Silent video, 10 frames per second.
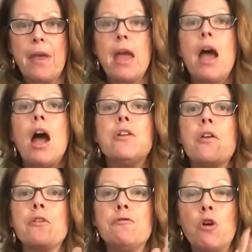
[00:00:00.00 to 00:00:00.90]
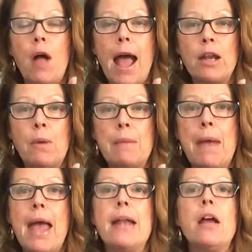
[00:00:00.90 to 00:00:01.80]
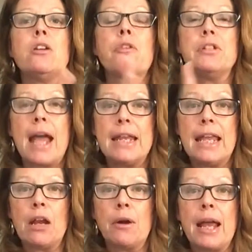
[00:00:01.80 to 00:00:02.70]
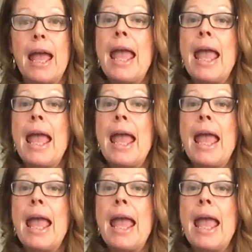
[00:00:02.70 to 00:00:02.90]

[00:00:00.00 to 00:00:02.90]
another full hideaway bed, another dining area.